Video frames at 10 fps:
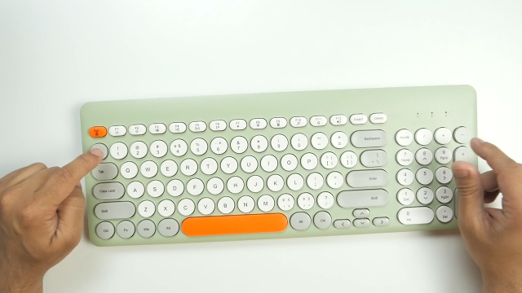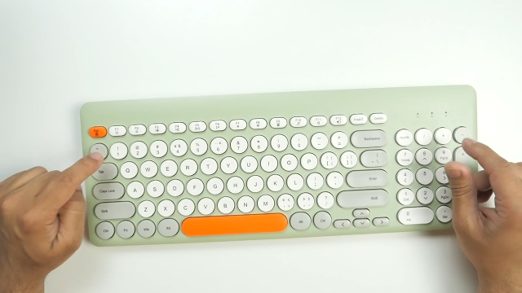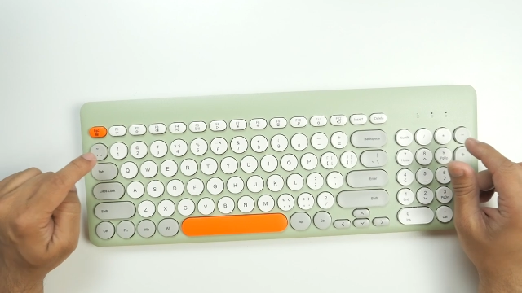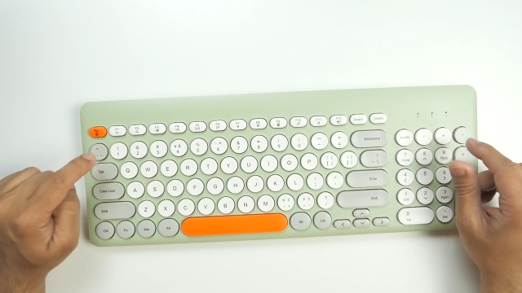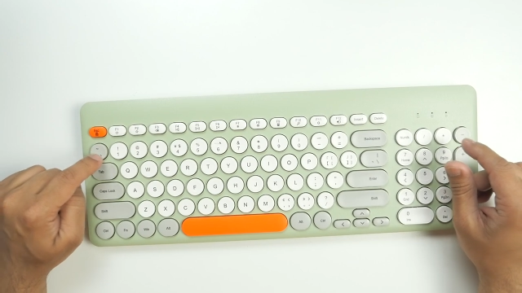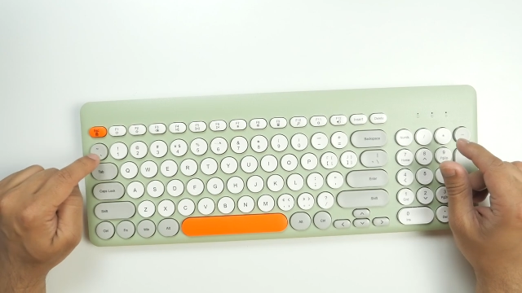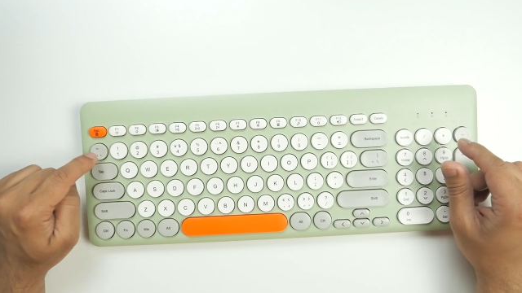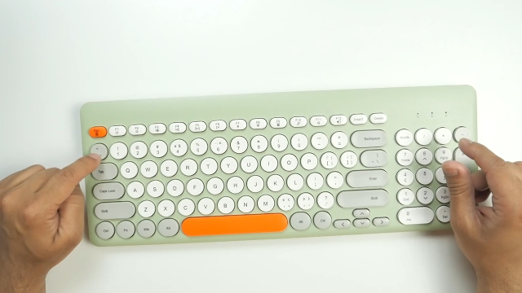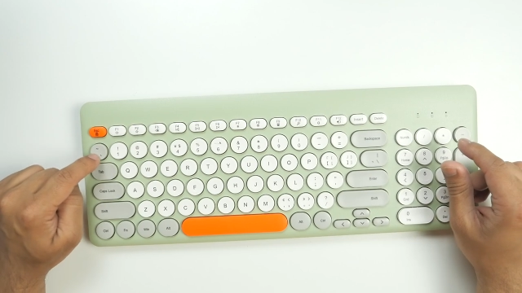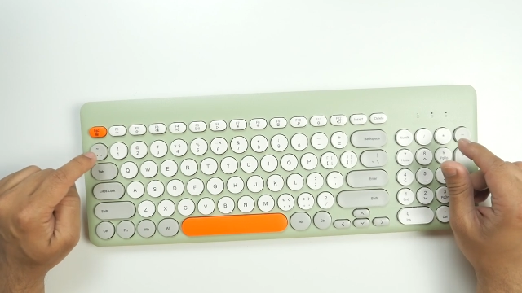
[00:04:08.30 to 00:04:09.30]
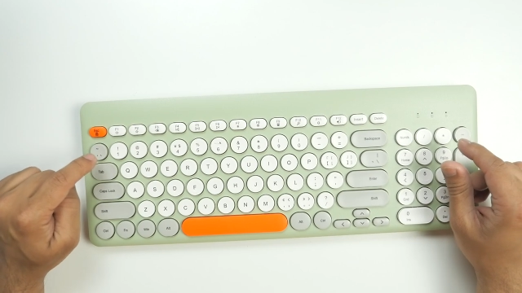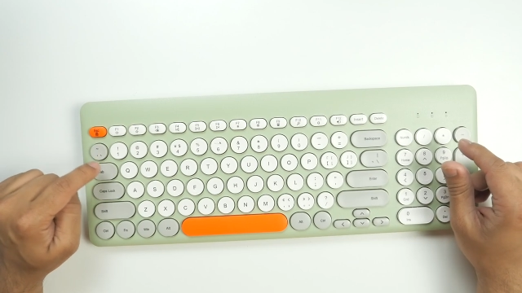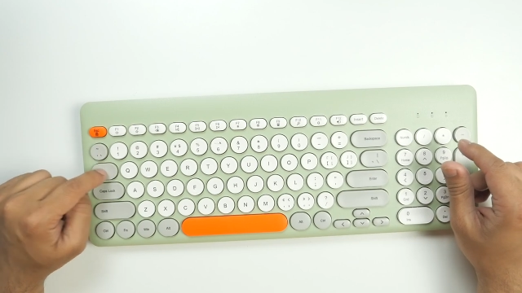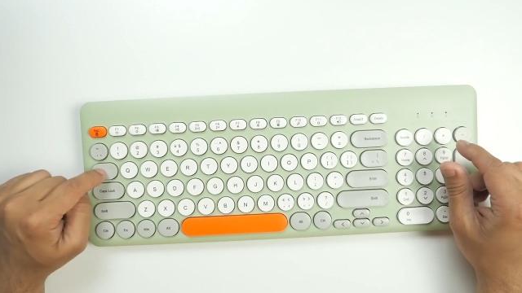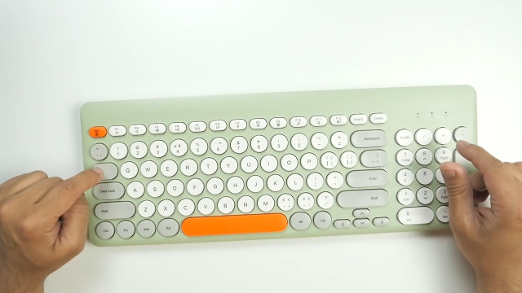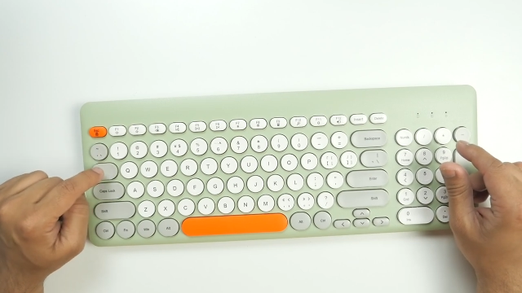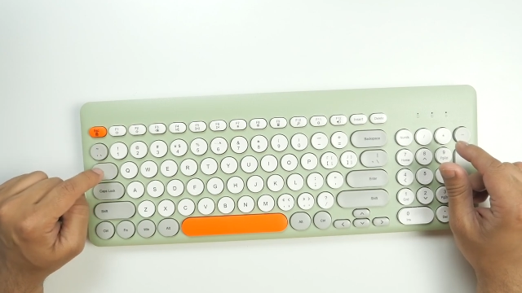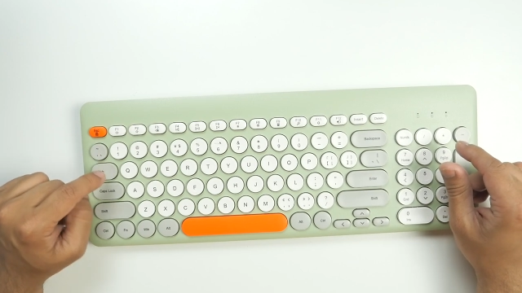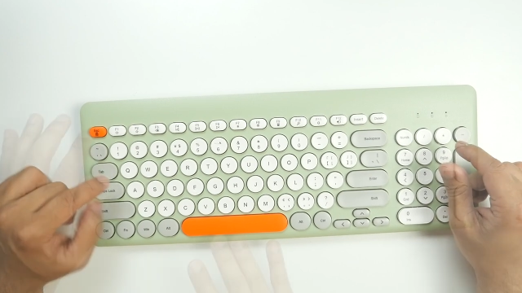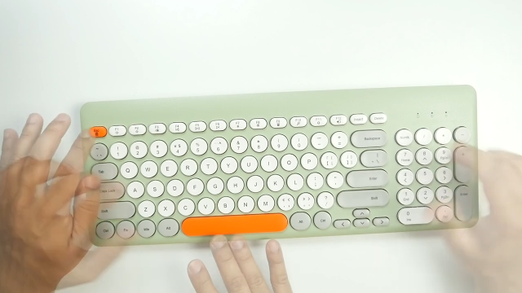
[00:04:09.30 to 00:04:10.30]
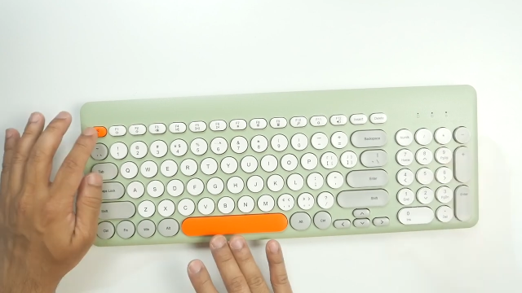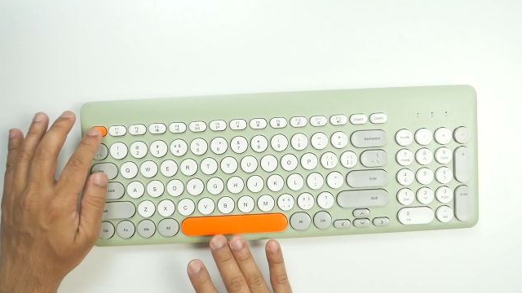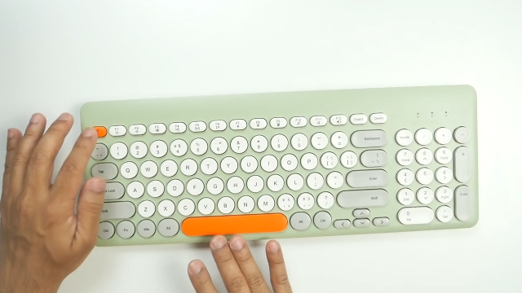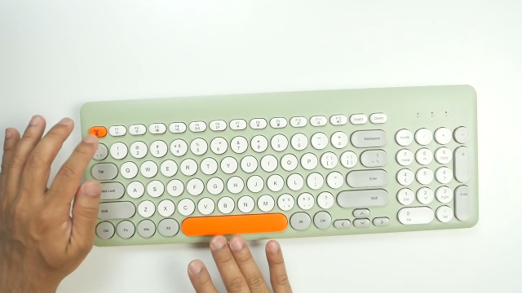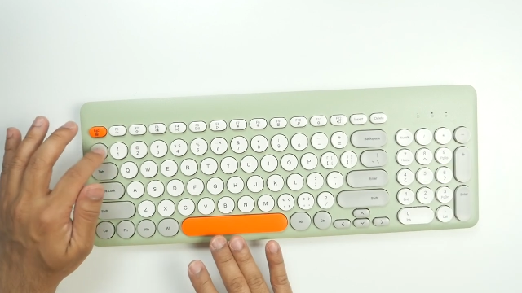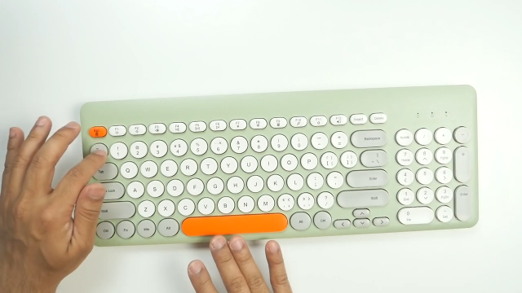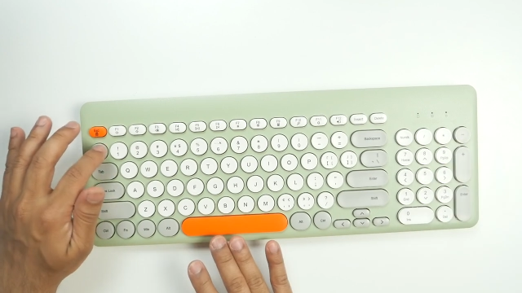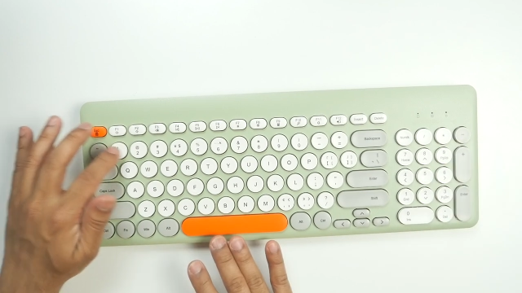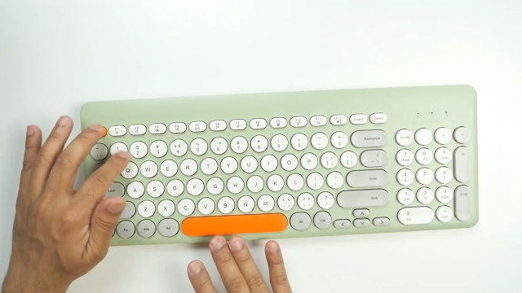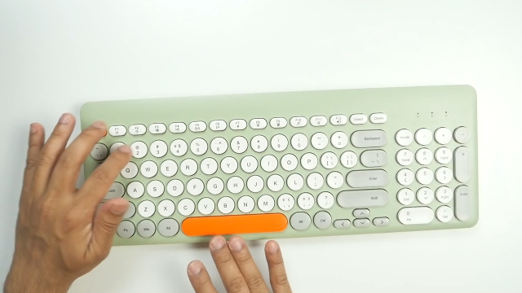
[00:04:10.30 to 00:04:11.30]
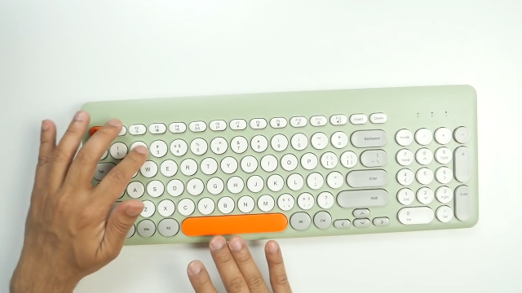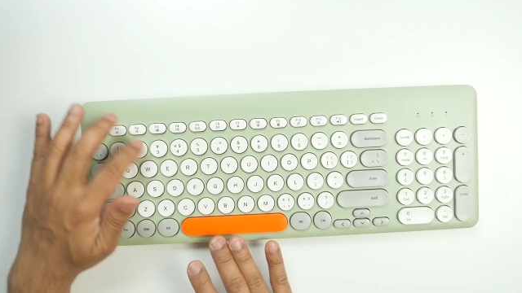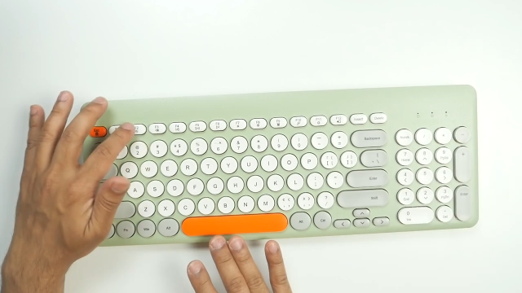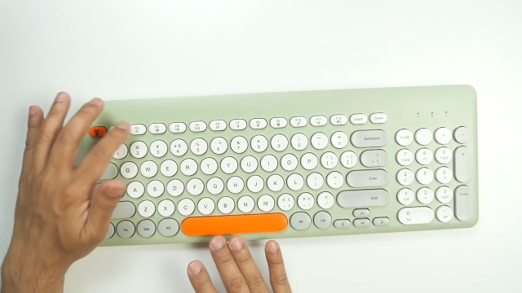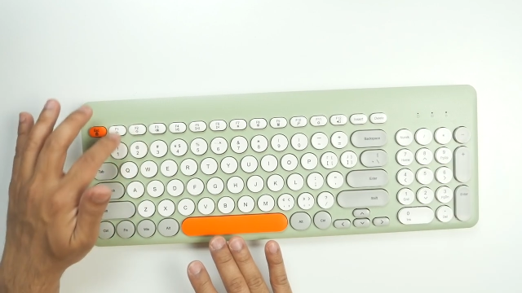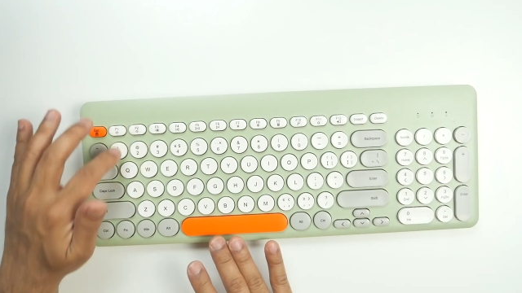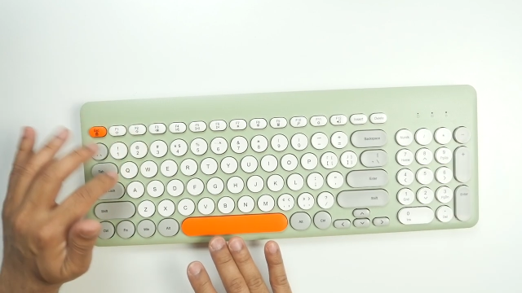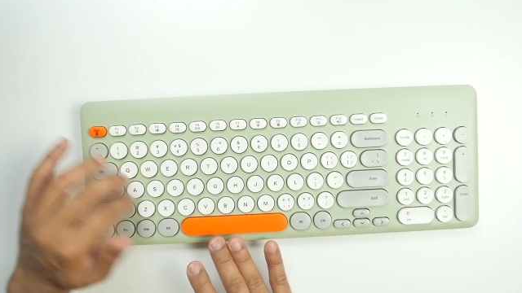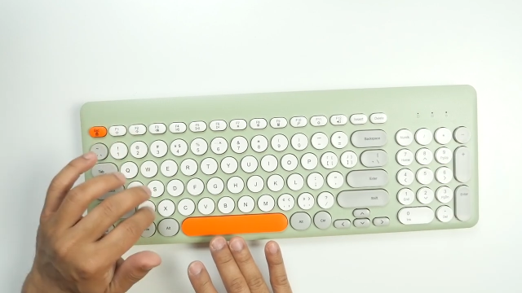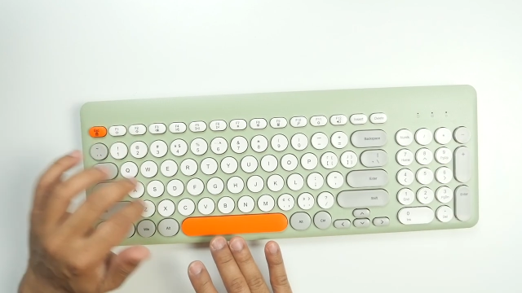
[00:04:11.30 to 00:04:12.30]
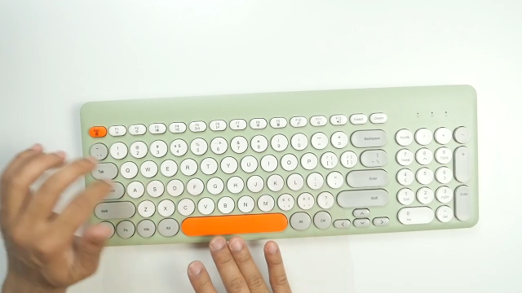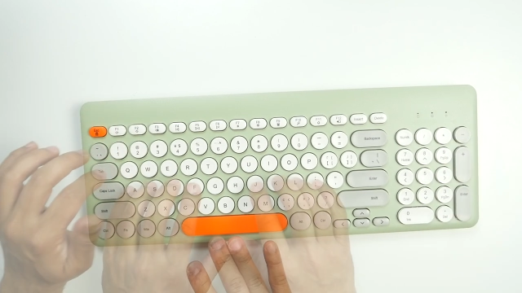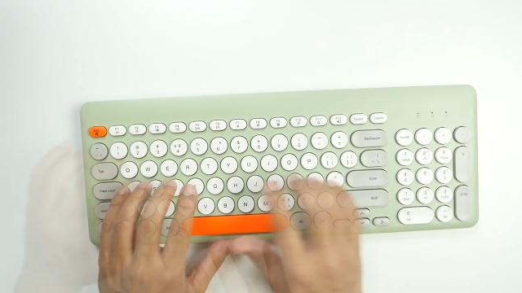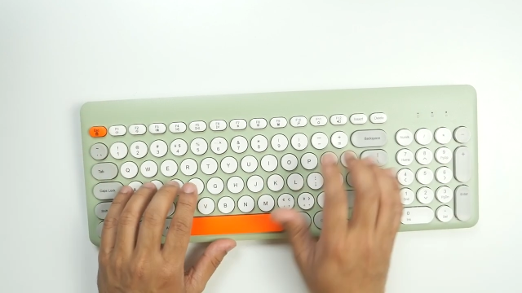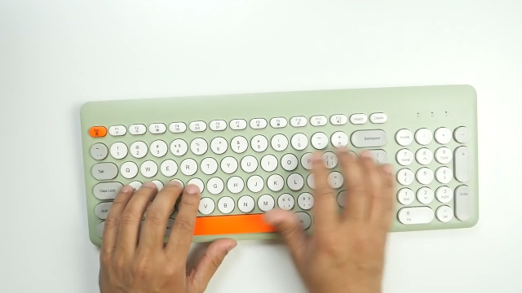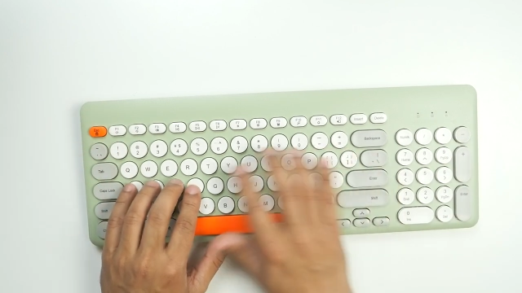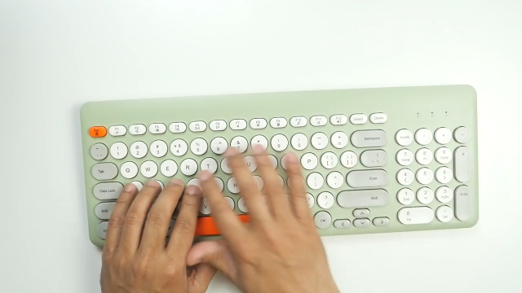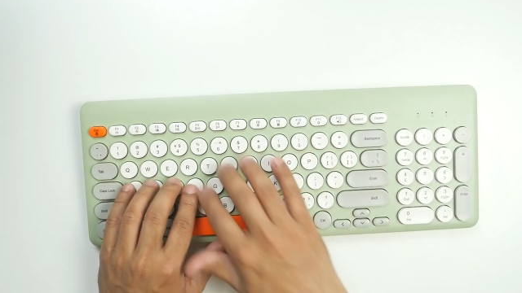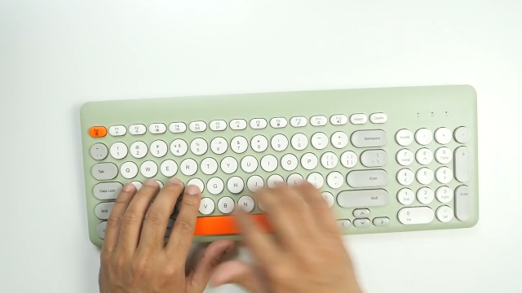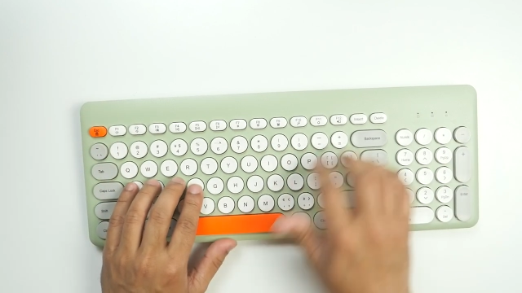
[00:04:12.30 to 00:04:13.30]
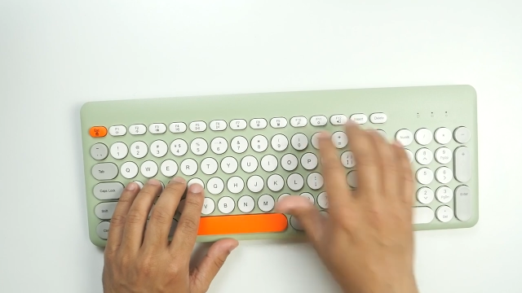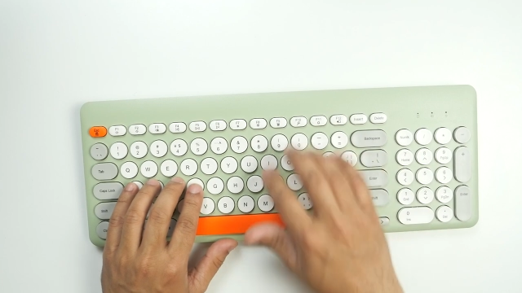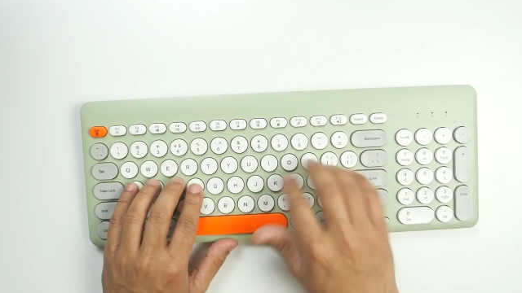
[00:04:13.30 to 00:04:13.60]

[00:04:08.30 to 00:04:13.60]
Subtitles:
[unreadable: no face in view]